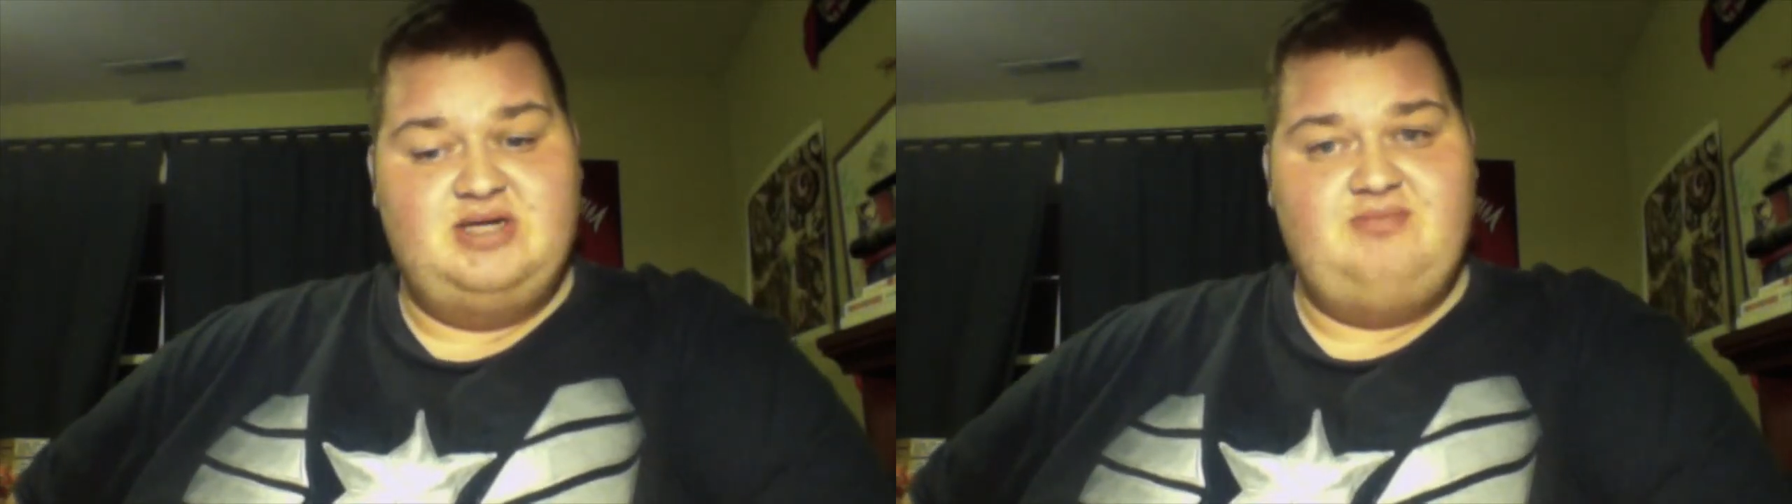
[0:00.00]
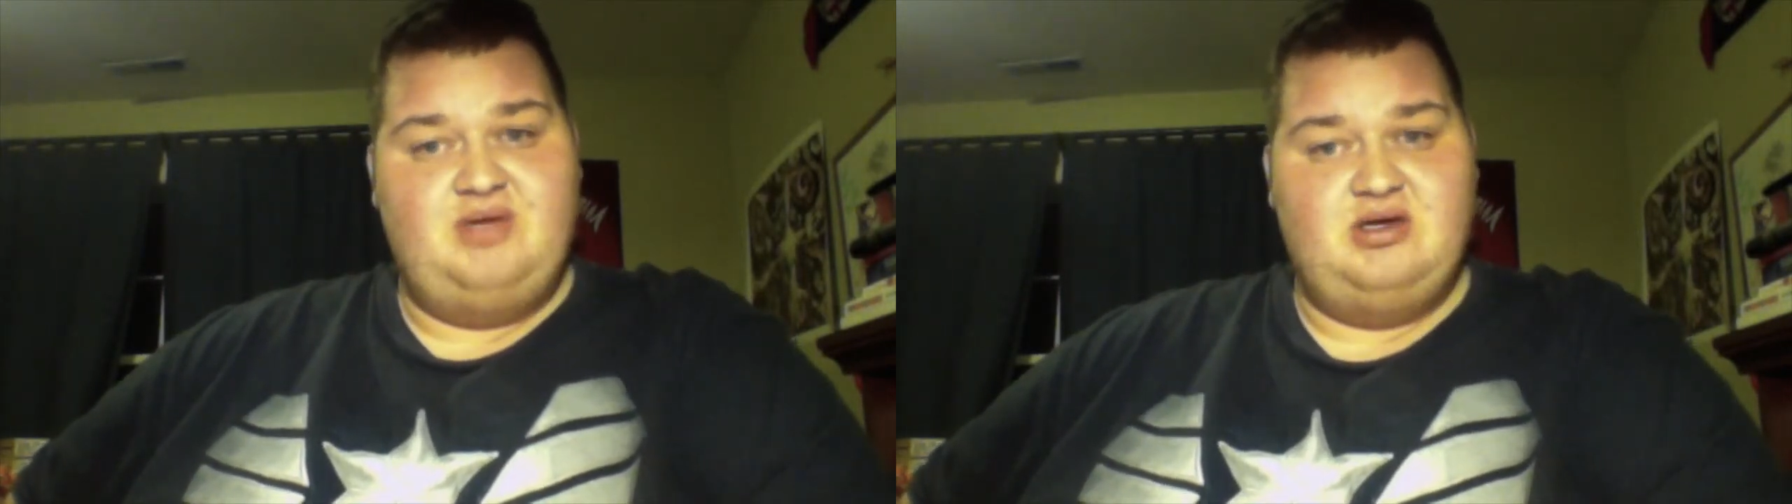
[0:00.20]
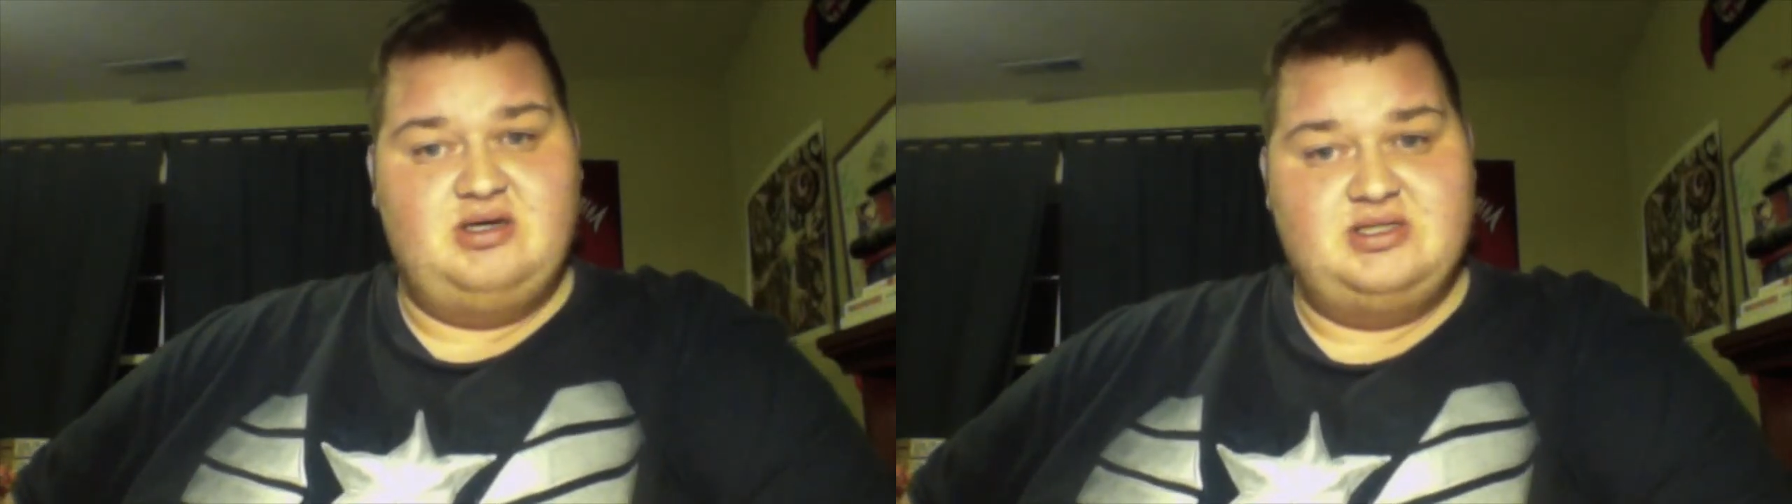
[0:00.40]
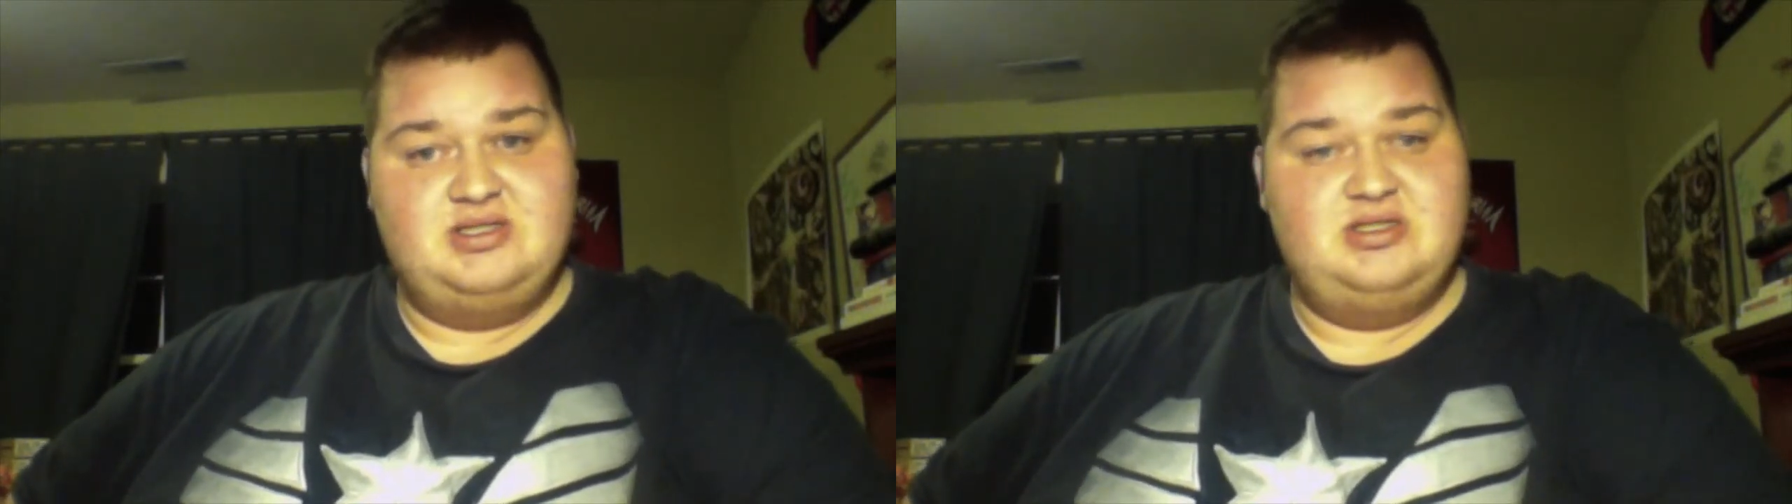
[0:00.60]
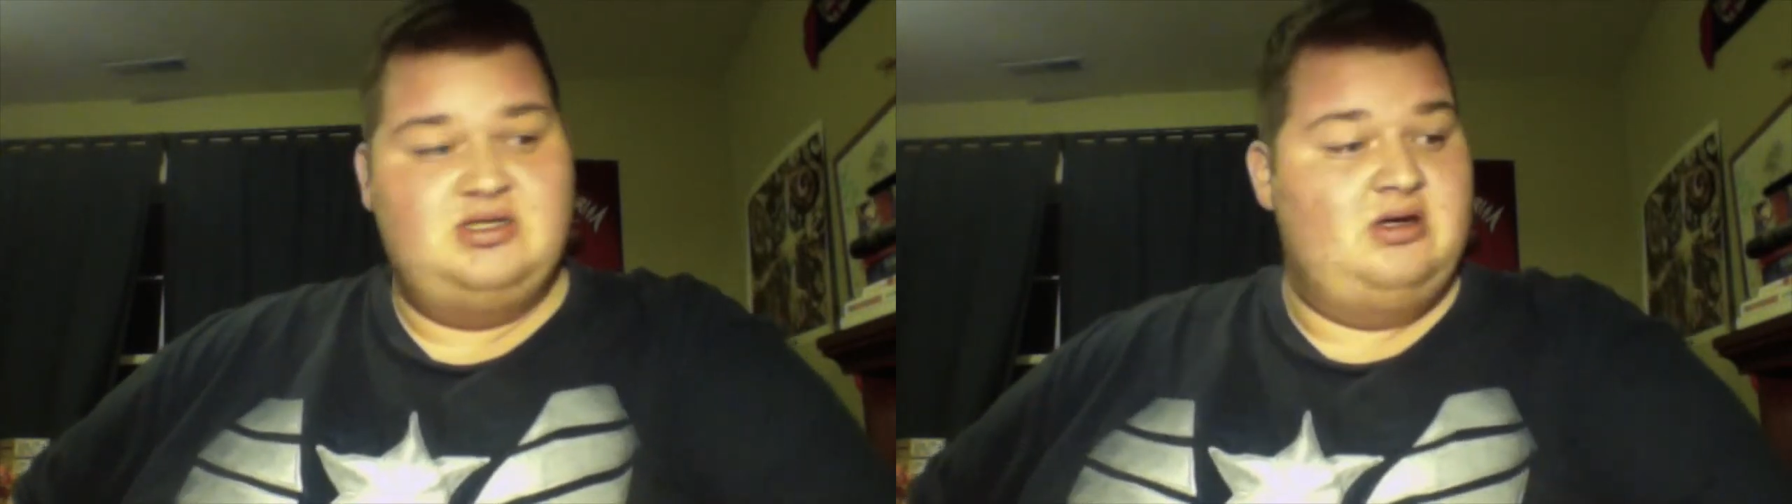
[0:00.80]

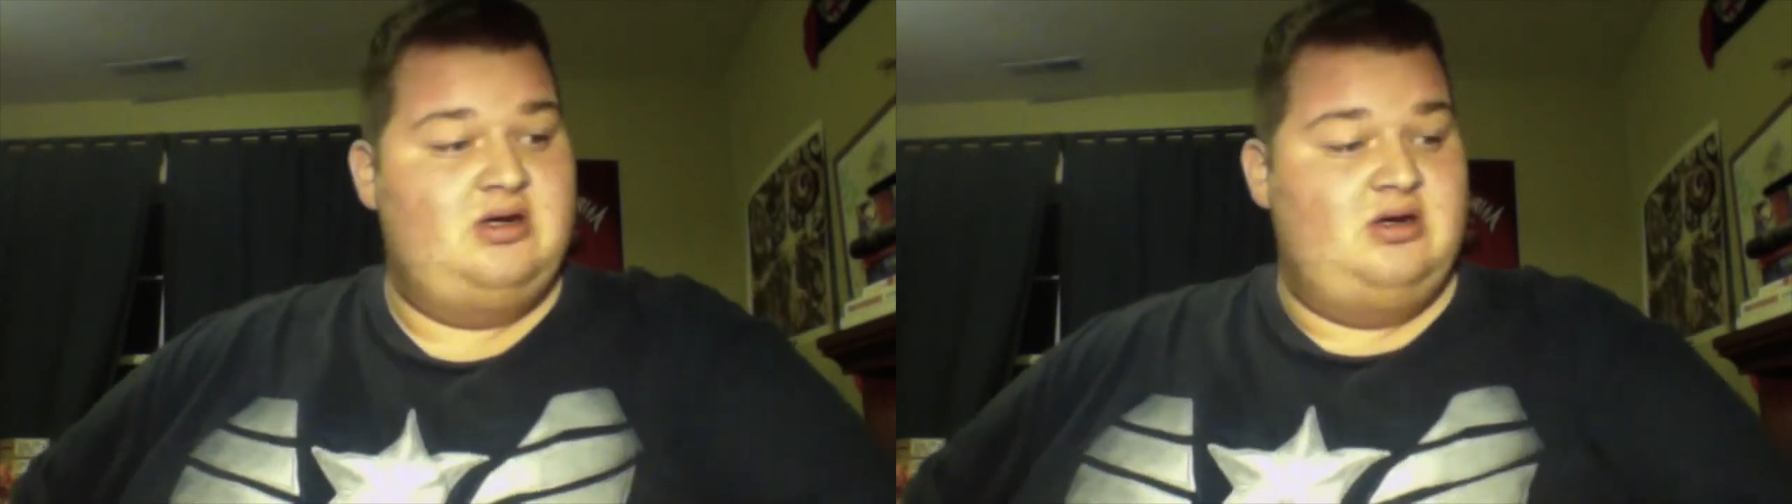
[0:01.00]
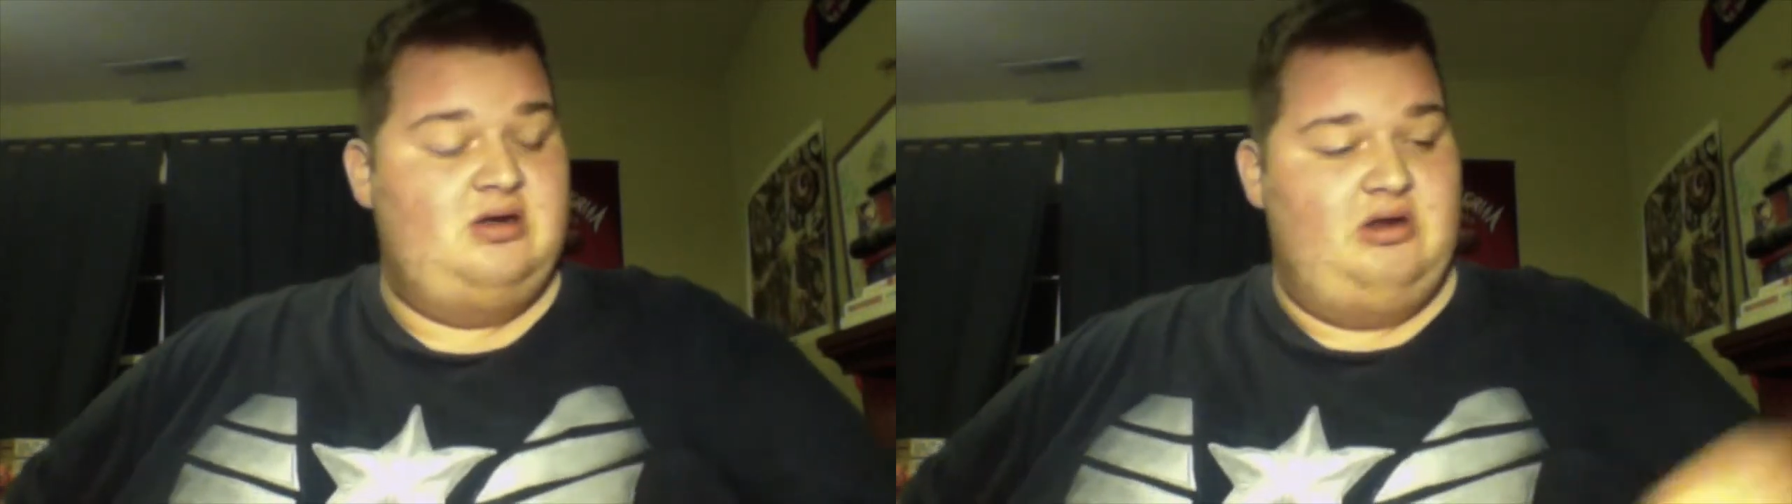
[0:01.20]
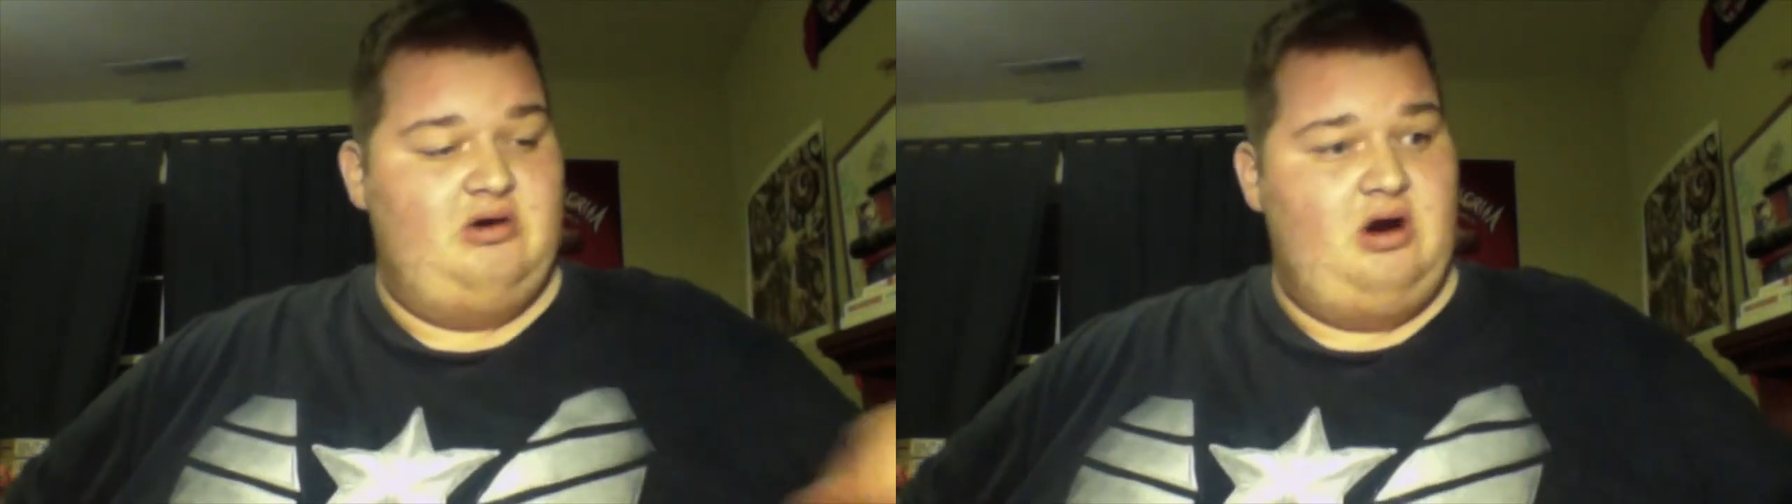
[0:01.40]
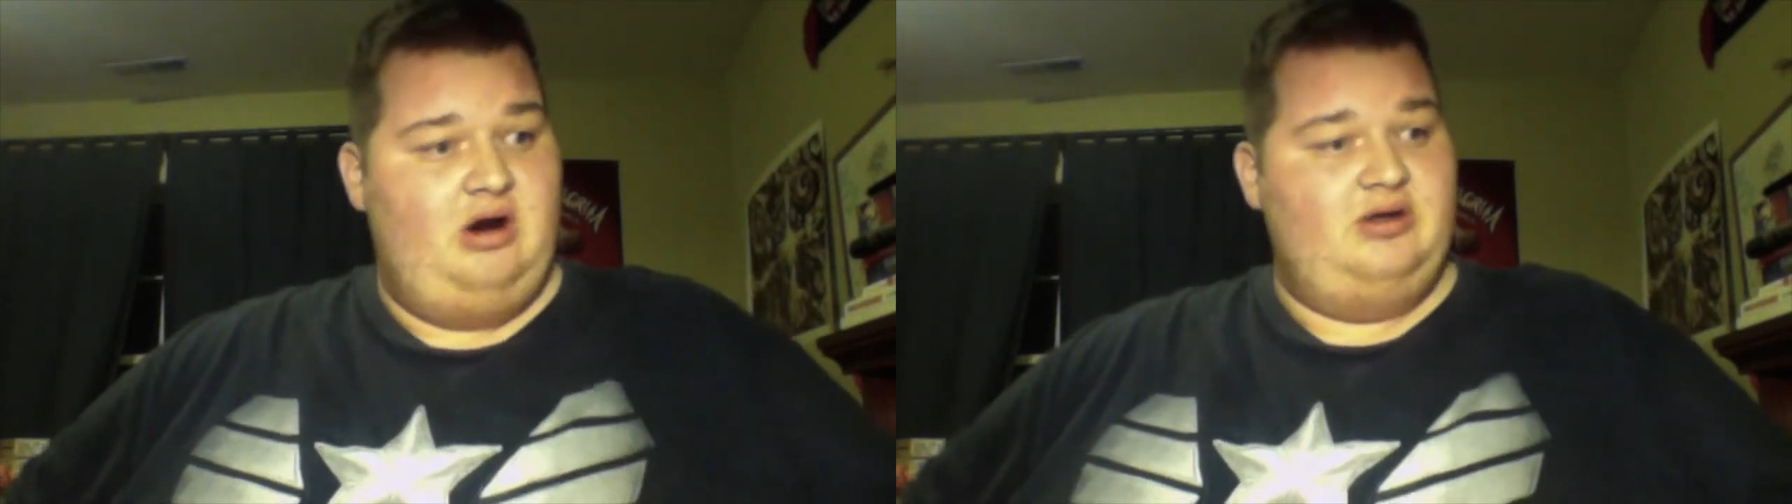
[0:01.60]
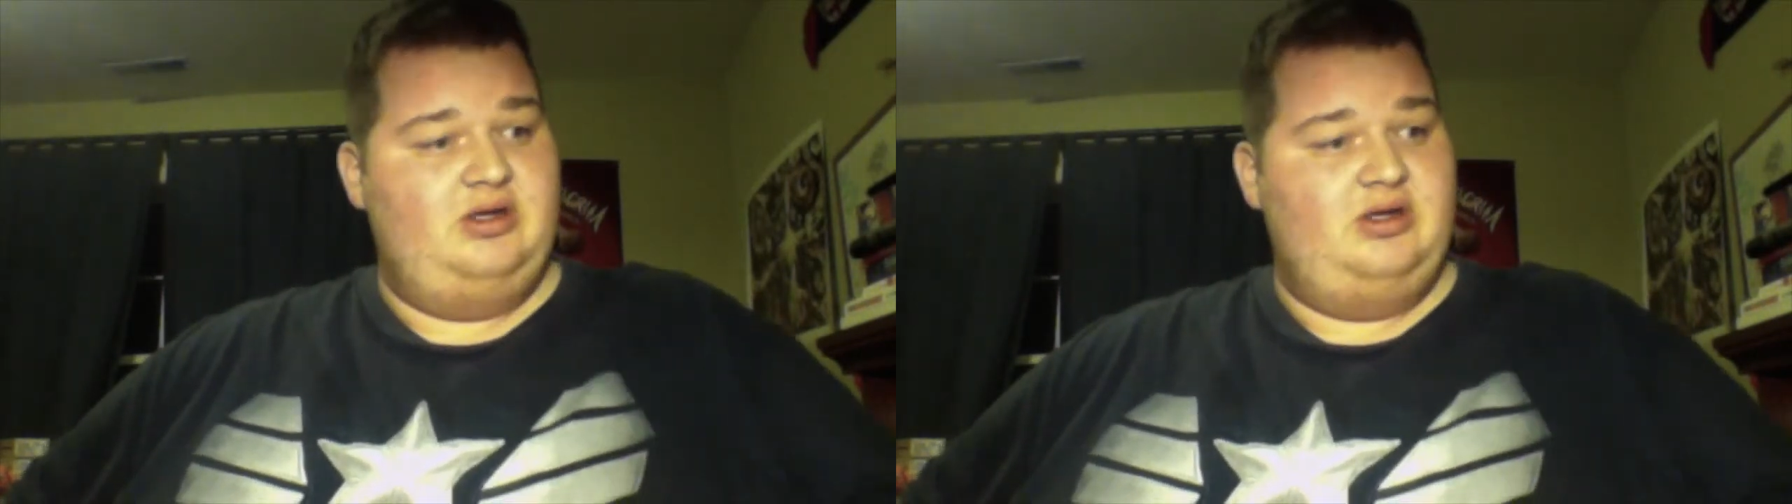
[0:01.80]
because there are,